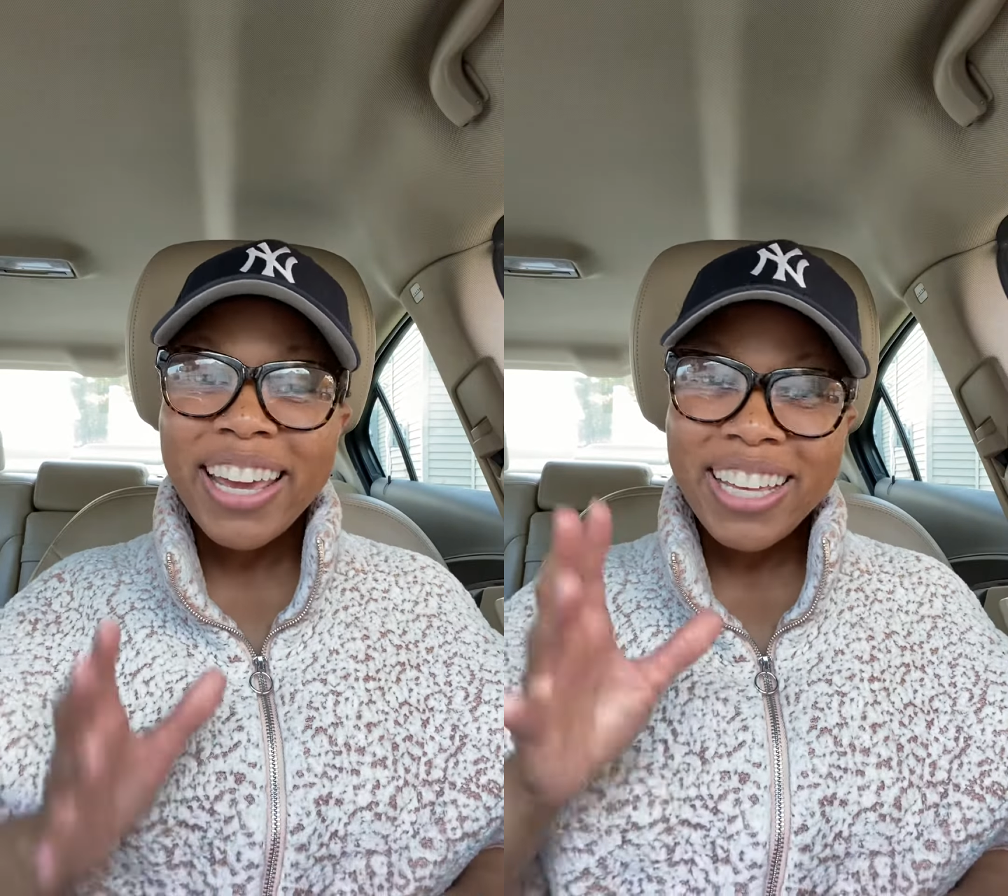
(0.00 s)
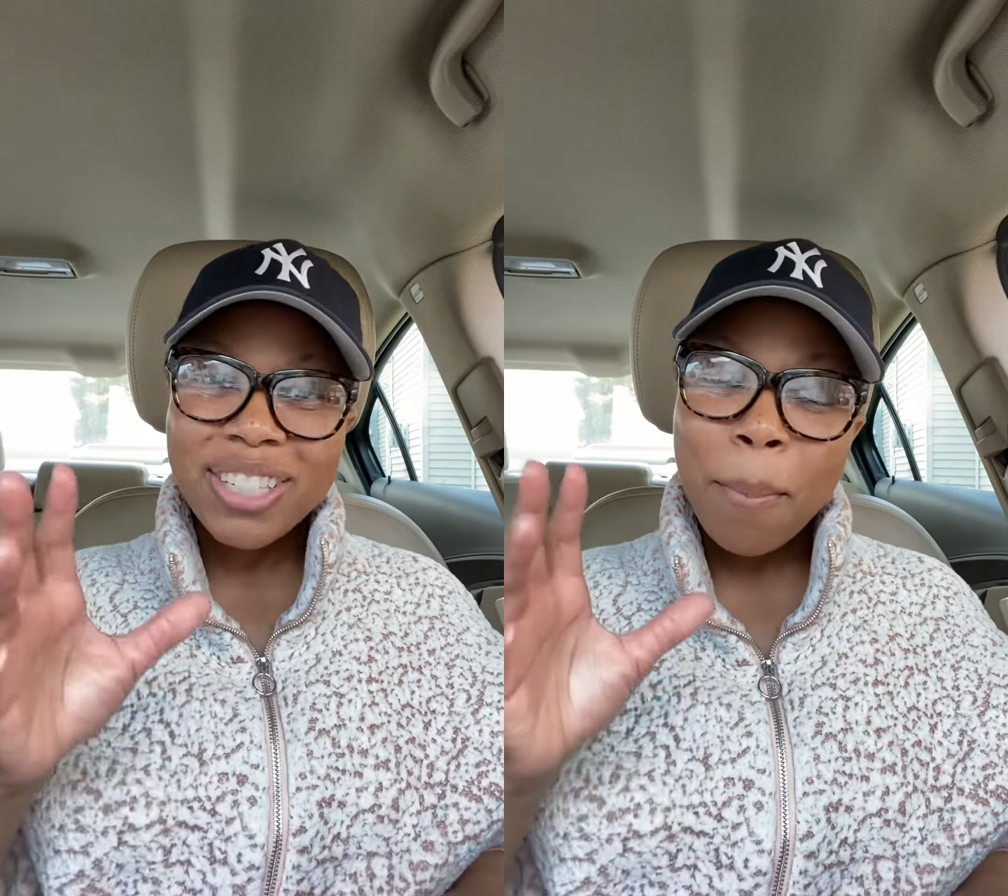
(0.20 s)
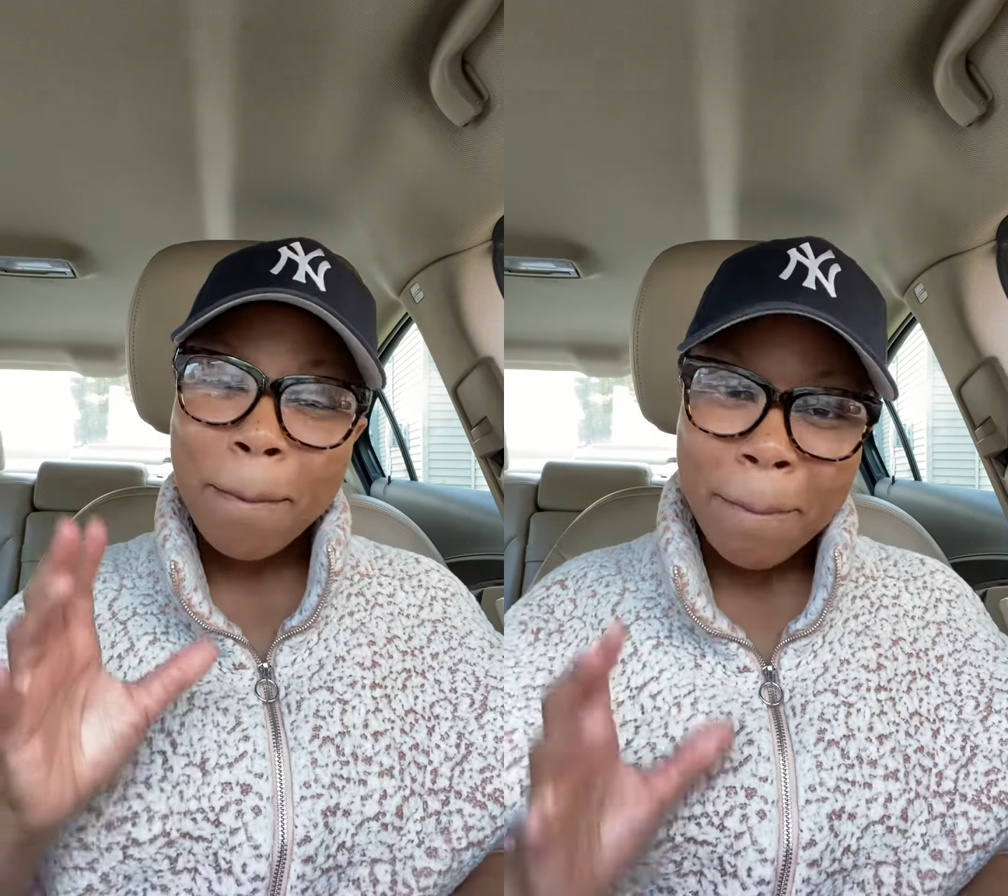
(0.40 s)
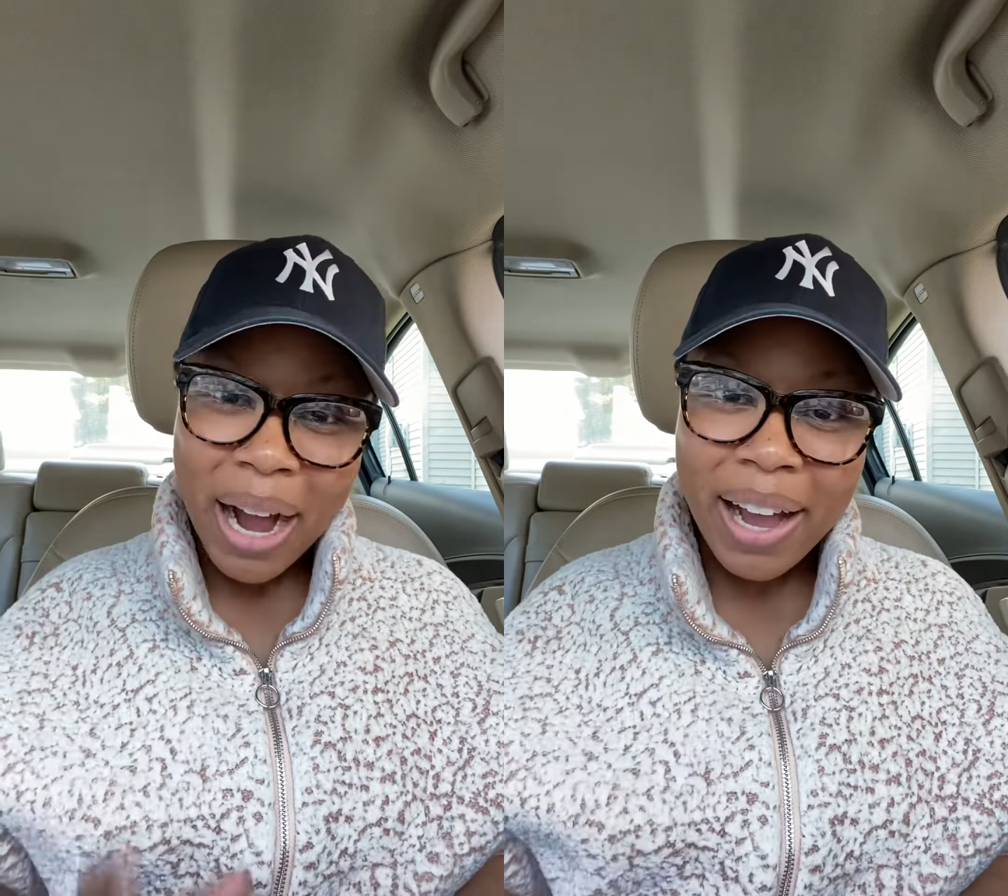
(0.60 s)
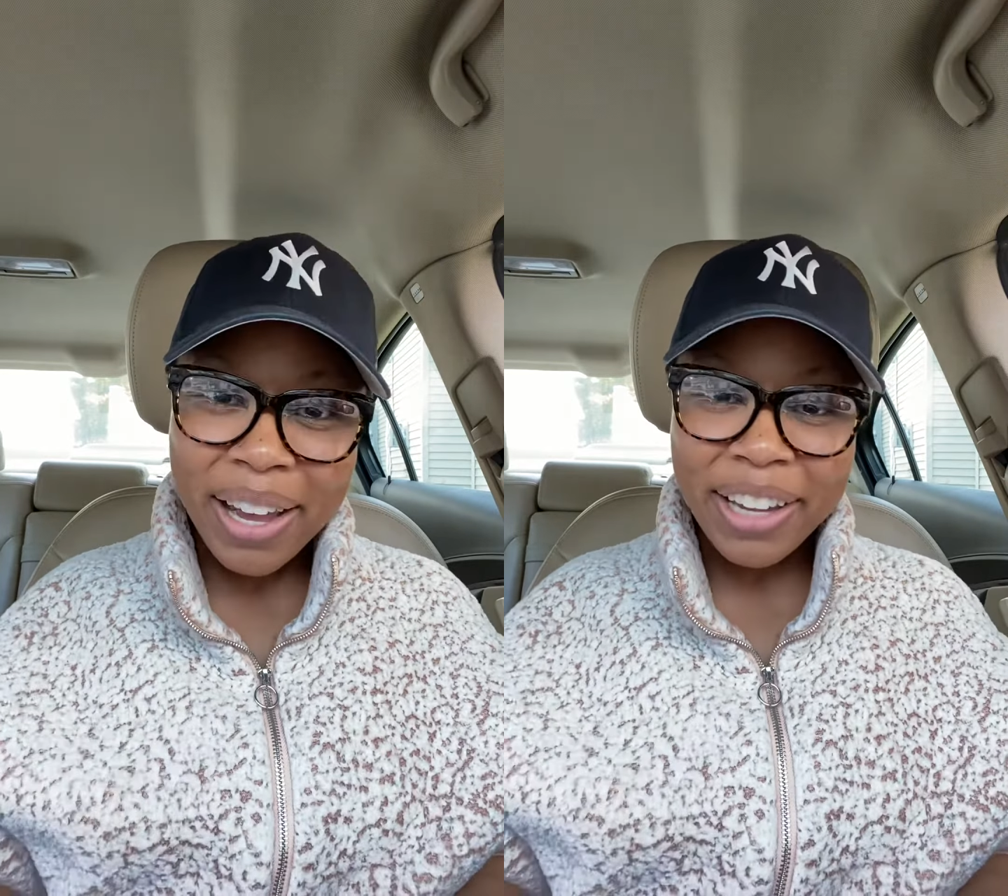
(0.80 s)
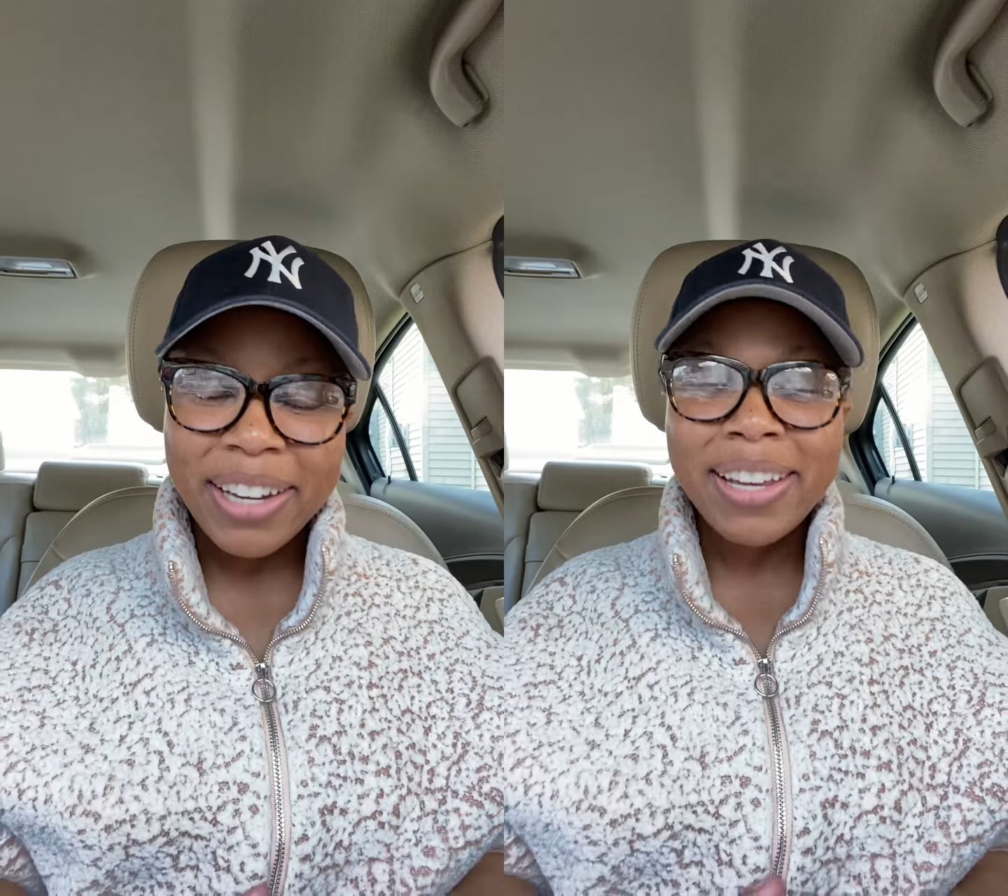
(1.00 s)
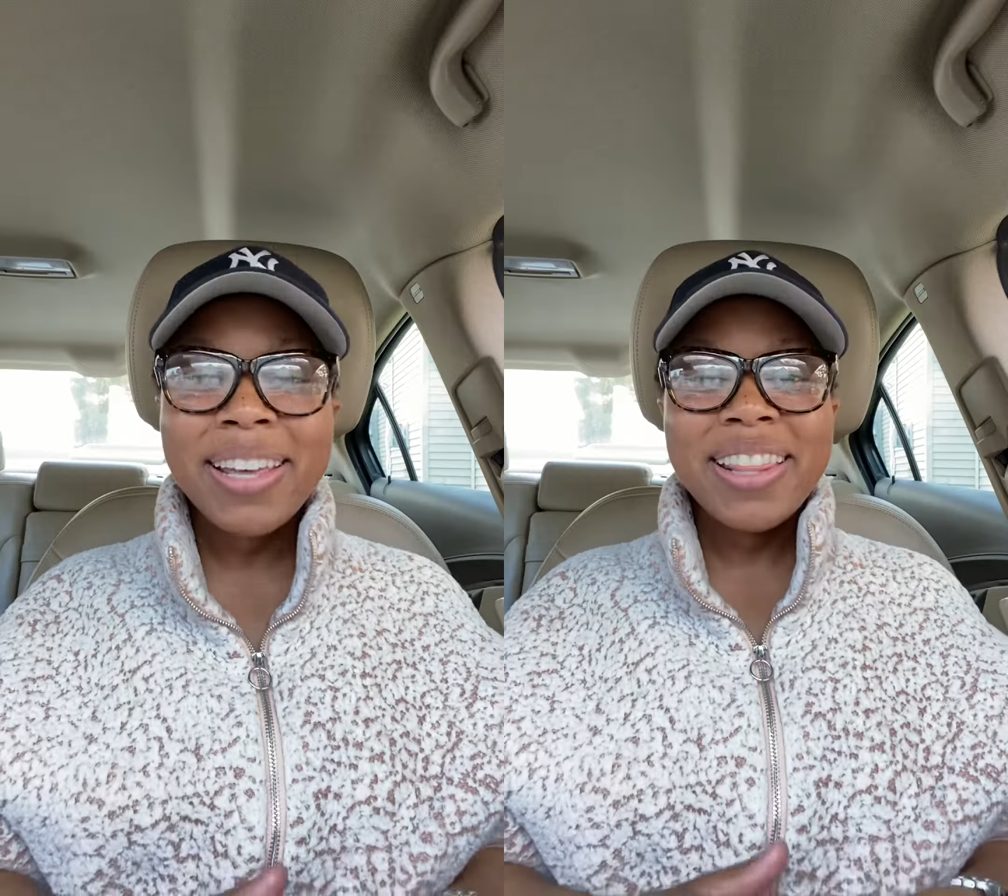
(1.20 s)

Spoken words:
is bind